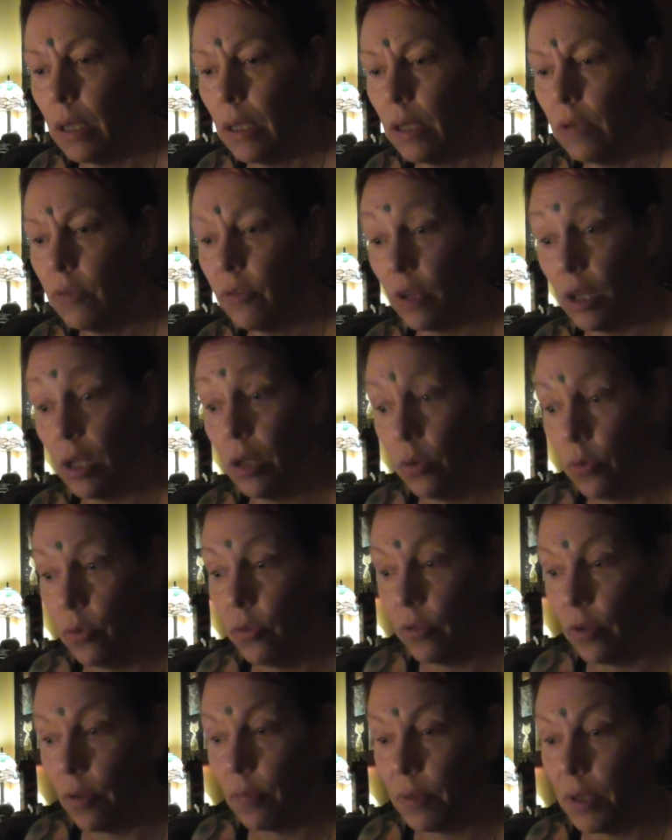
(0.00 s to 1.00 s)
It's
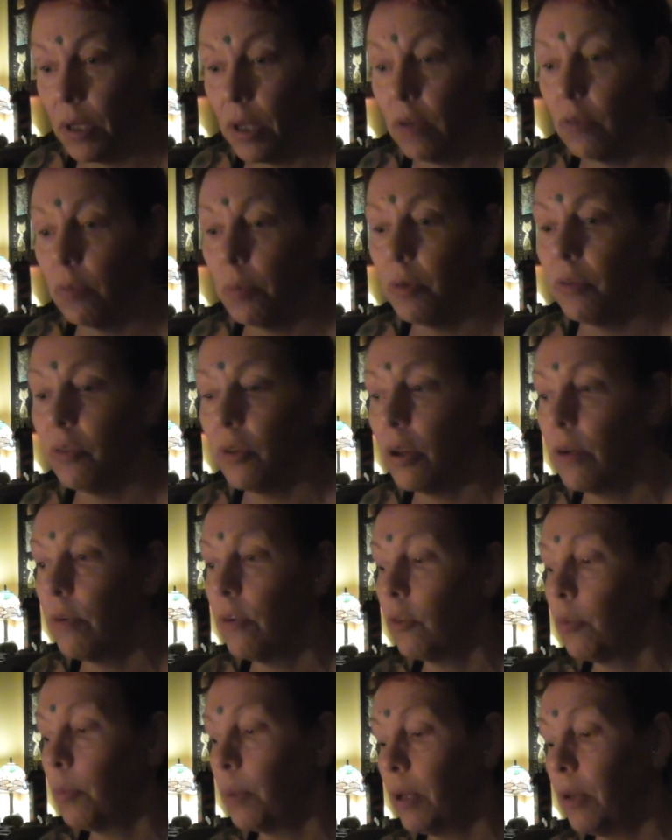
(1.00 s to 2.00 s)
elusive and it is
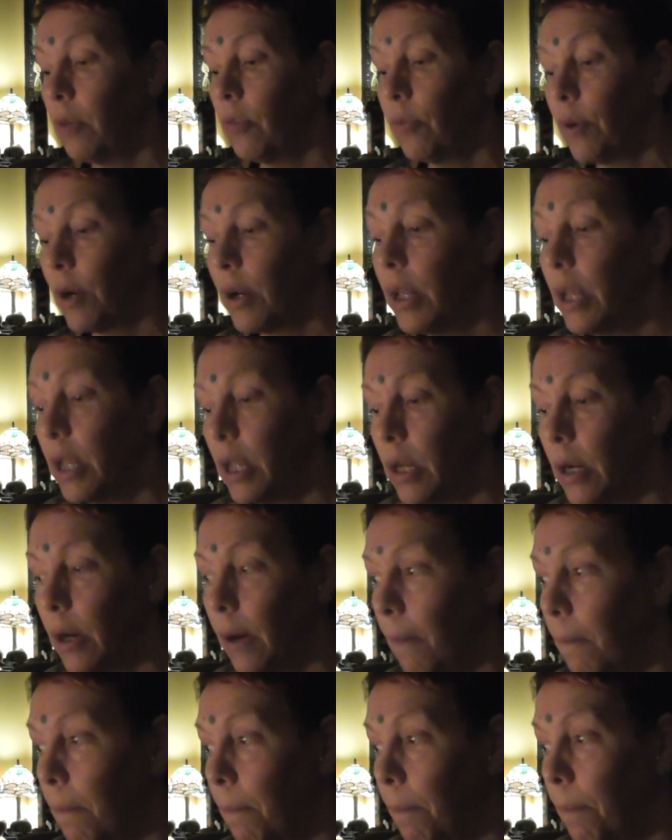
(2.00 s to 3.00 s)
mysterious, but it's very
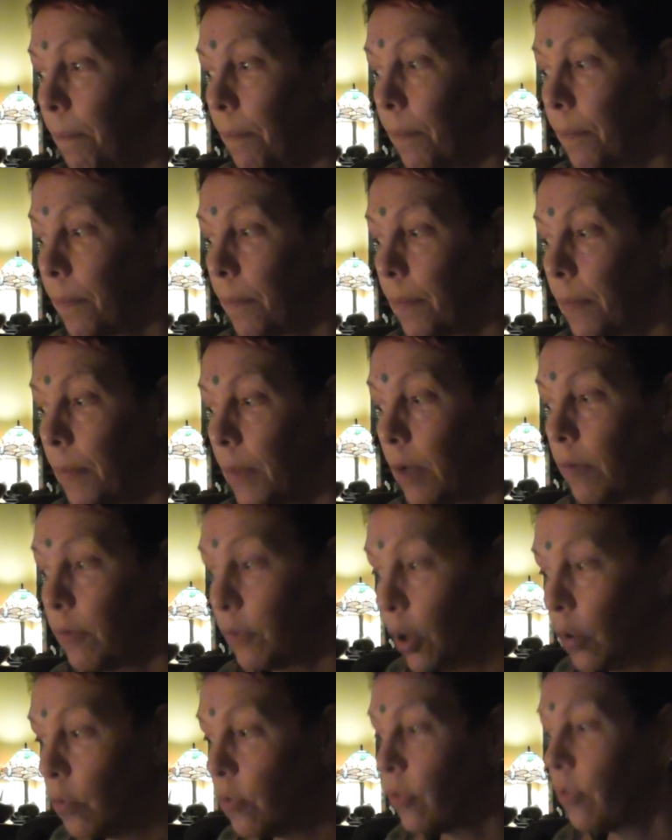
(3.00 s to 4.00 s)
here.
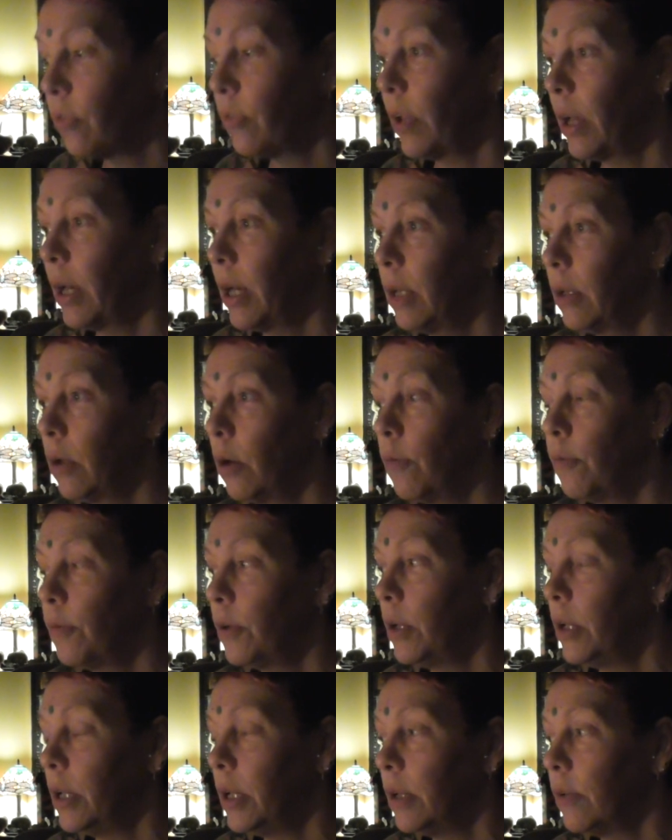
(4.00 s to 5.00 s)
I've noticed that over
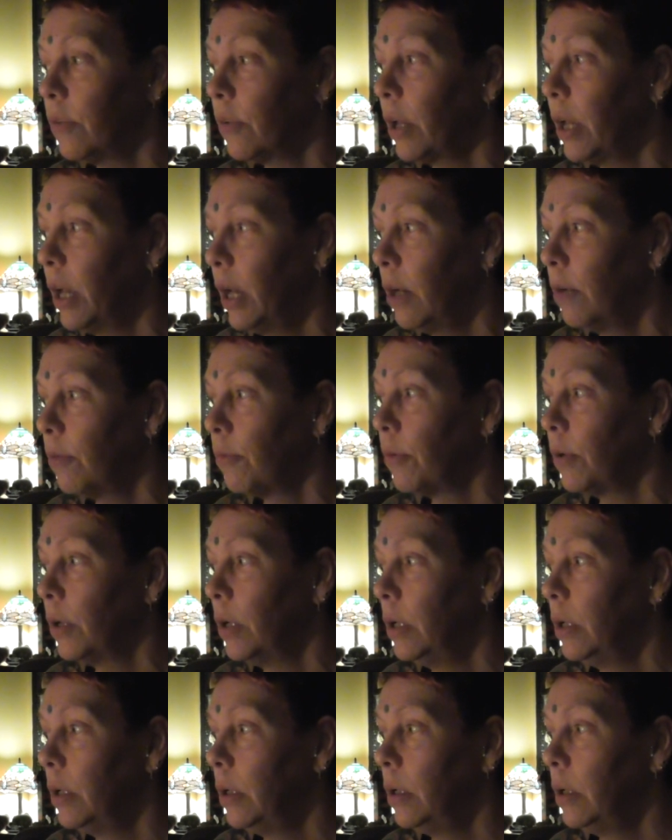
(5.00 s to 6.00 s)
the years, I have.
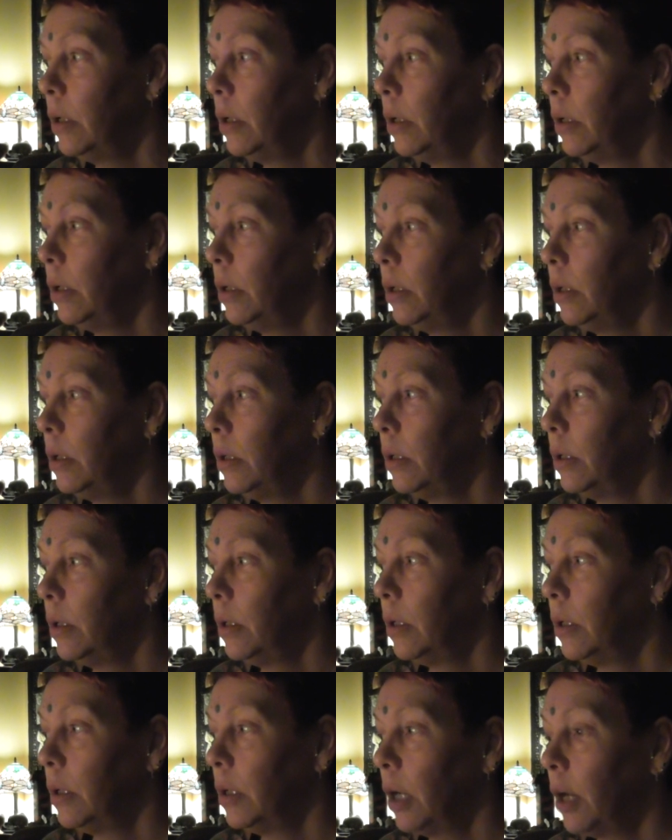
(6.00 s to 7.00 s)

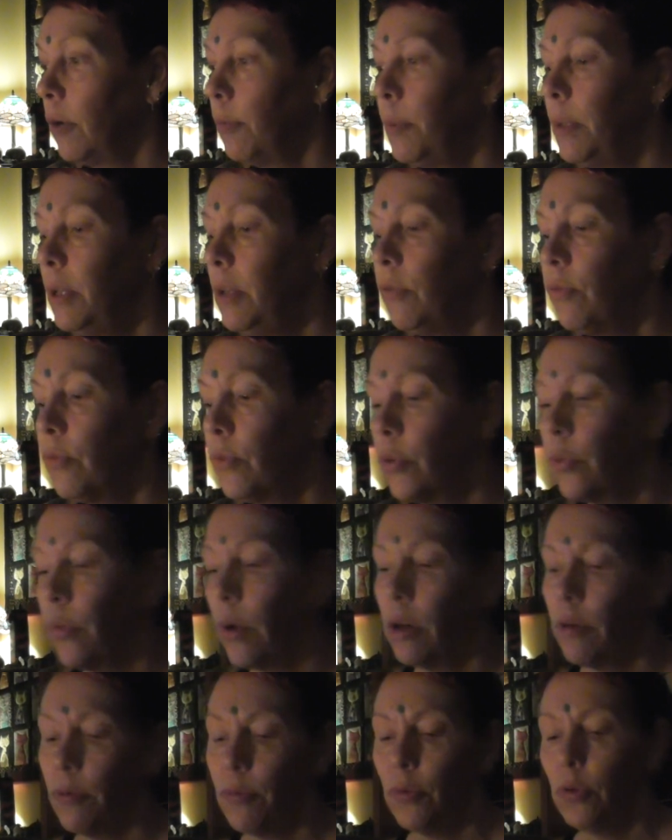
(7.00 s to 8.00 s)
I've been through
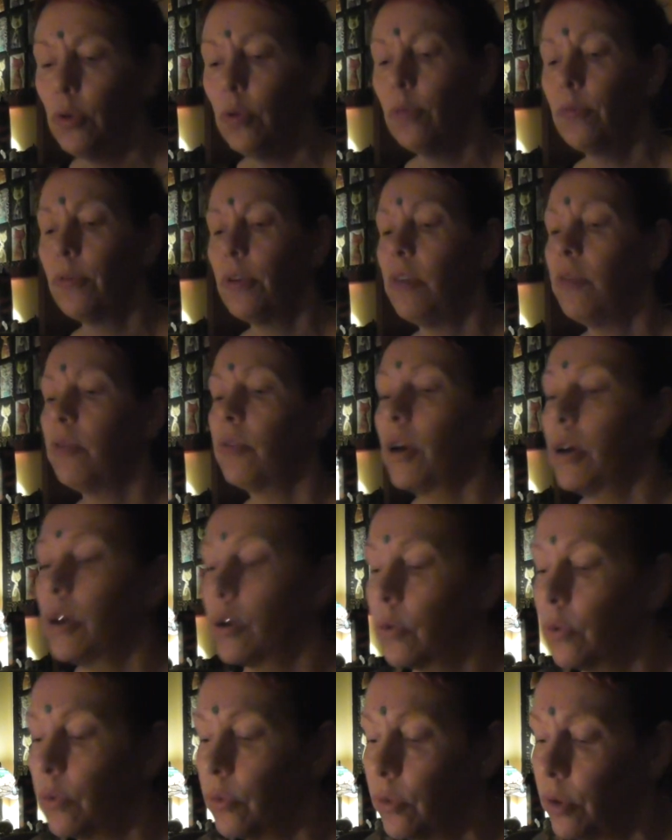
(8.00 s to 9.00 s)
quite a few of these
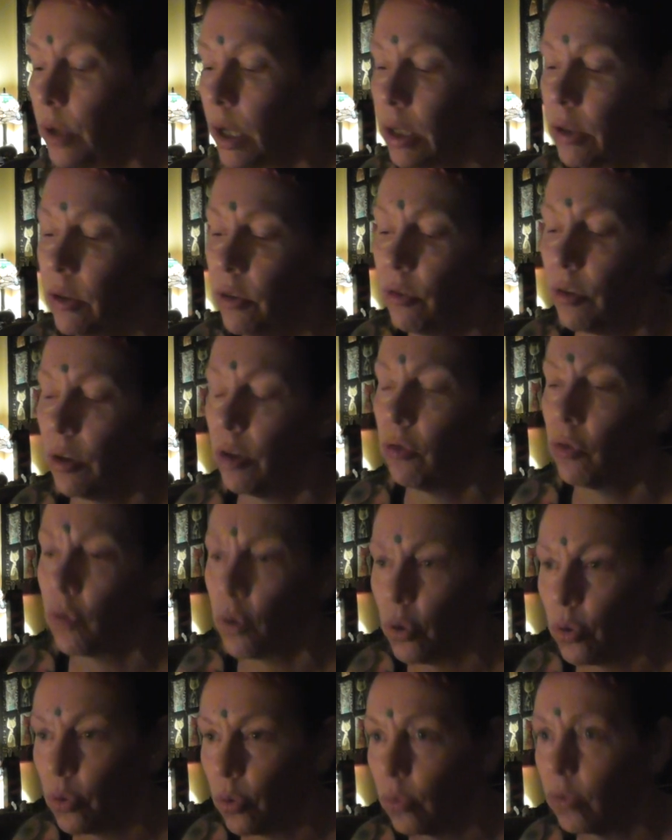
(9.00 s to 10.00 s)
cycles, yeah, these
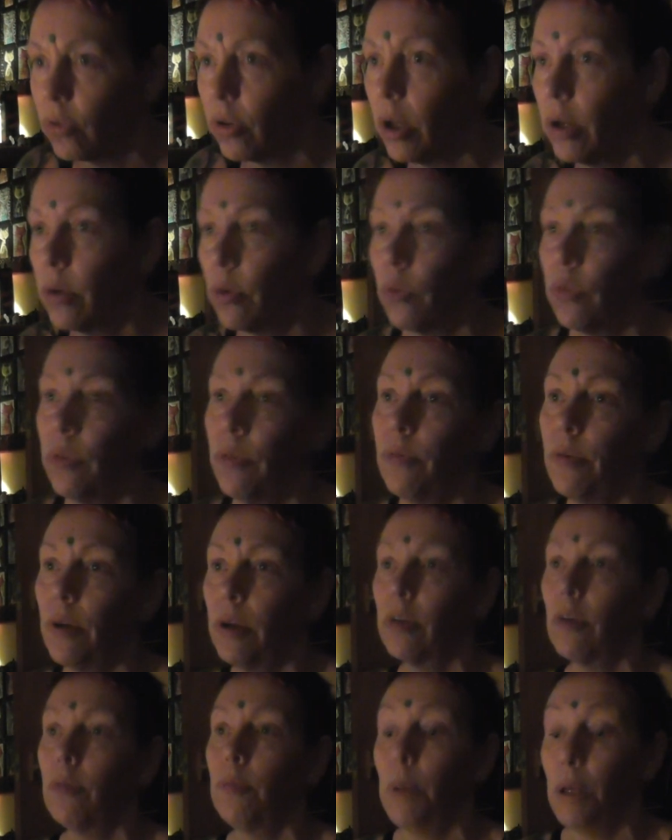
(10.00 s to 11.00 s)
internal cycles. In
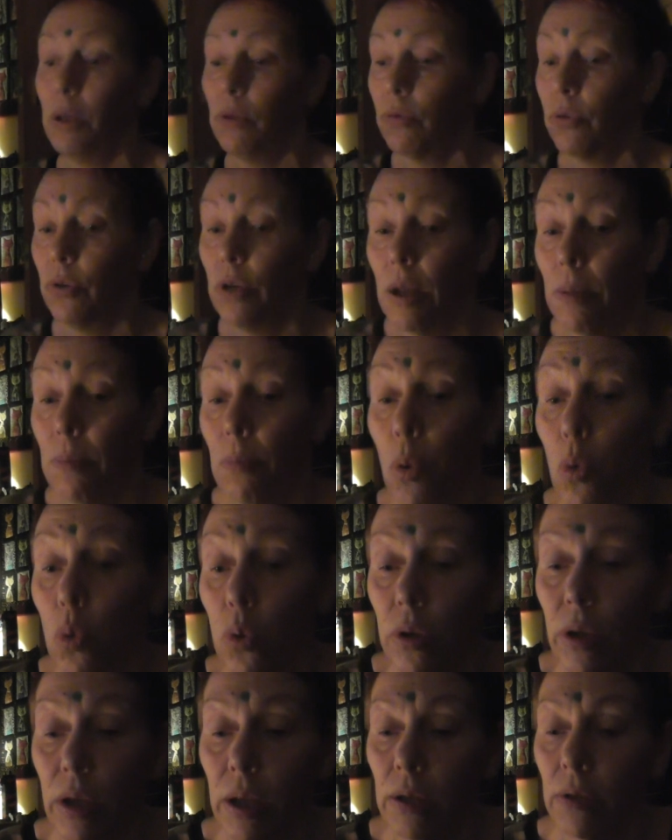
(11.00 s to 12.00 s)
fact, I've been through them
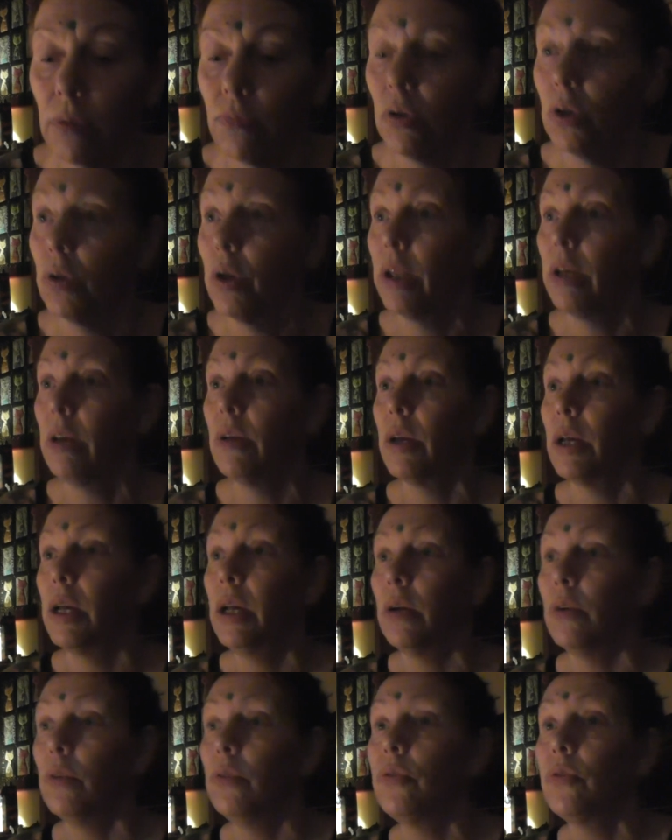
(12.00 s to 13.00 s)
more than, well, anyone
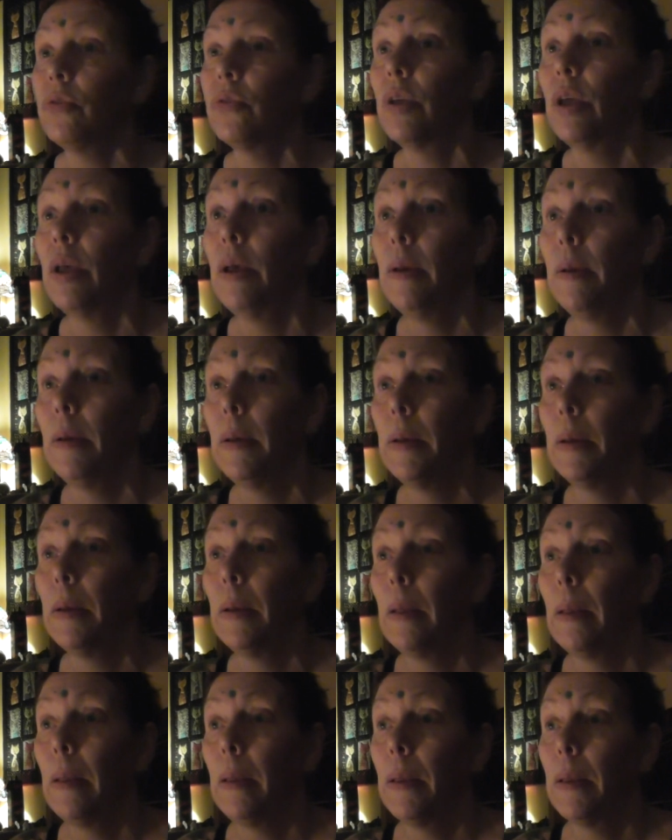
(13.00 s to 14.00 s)
else.
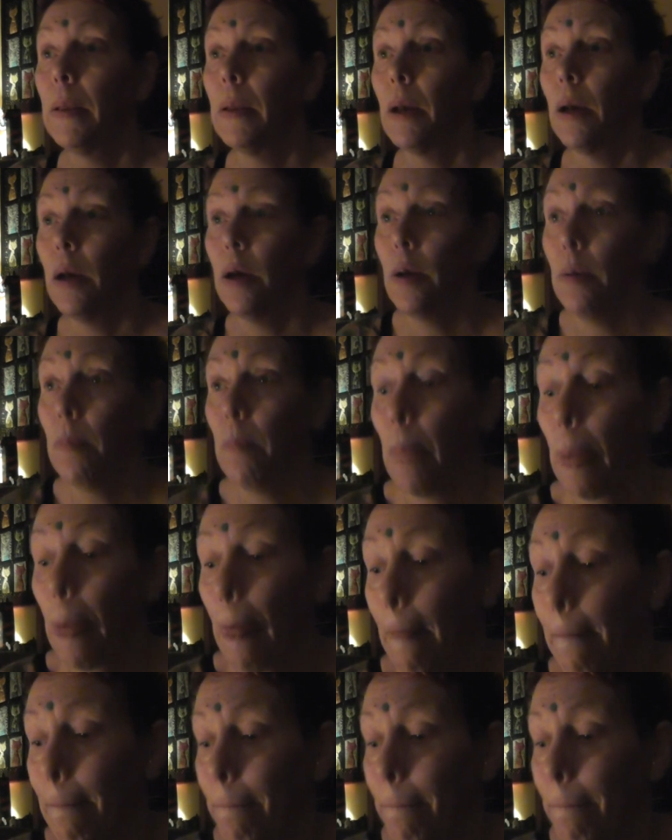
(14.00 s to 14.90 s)
Um,